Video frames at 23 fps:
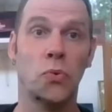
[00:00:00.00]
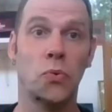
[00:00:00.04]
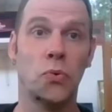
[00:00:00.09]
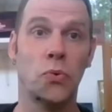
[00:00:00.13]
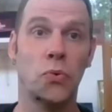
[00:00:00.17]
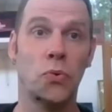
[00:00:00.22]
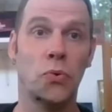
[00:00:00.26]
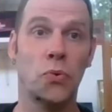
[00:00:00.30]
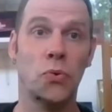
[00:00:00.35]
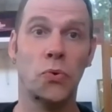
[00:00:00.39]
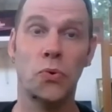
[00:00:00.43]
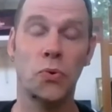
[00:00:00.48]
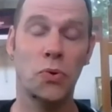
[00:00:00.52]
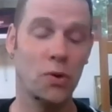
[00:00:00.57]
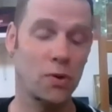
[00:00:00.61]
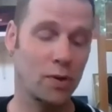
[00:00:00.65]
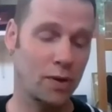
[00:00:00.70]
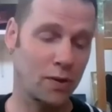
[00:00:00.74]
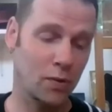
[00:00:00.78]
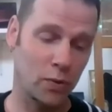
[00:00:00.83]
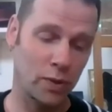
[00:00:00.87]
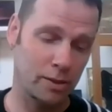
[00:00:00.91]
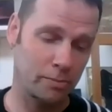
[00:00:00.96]
who do
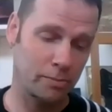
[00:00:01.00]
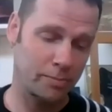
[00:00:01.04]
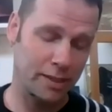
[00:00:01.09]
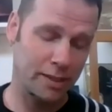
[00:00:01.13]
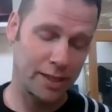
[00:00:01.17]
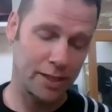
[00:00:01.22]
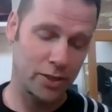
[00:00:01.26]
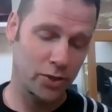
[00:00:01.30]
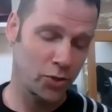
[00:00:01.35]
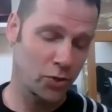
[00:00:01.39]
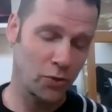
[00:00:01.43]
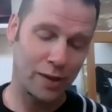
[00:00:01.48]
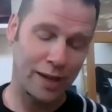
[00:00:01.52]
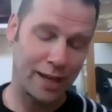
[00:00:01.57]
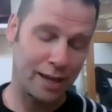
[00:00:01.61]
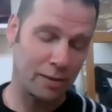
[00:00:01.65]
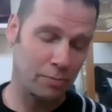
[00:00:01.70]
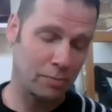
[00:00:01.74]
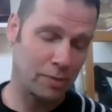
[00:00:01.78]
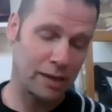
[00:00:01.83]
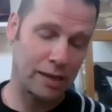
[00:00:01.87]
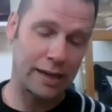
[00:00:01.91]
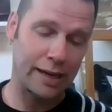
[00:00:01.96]
I want to be? Who
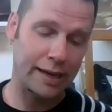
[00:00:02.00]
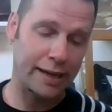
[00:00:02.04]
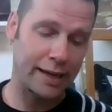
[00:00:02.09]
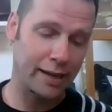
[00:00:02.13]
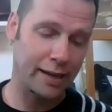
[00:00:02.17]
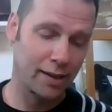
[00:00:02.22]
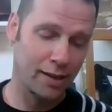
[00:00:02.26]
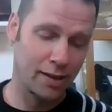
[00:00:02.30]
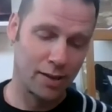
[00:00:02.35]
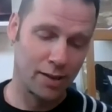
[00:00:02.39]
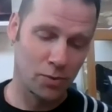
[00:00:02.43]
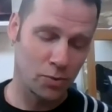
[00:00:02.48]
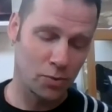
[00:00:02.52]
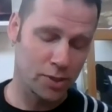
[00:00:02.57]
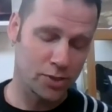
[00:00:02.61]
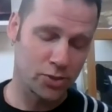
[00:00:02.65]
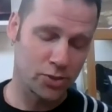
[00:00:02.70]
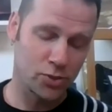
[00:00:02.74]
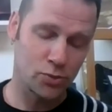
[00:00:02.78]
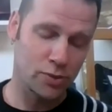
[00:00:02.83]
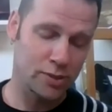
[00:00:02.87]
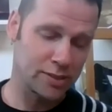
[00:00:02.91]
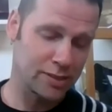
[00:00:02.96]
am I? What
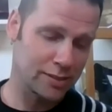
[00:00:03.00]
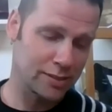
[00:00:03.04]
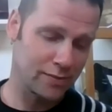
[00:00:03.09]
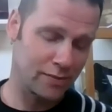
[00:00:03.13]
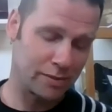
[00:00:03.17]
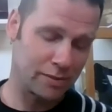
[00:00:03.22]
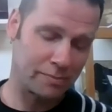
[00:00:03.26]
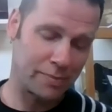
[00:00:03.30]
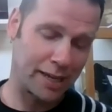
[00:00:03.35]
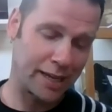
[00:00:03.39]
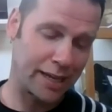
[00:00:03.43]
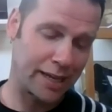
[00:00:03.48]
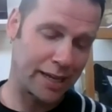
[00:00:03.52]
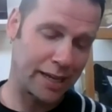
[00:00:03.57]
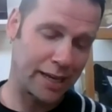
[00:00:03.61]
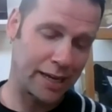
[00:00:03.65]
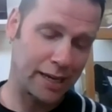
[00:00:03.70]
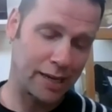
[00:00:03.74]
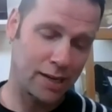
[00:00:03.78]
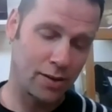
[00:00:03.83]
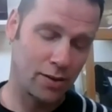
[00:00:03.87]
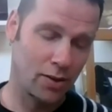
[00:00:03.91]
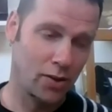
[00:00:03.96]
choices have I
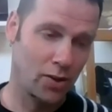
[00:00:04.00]
made?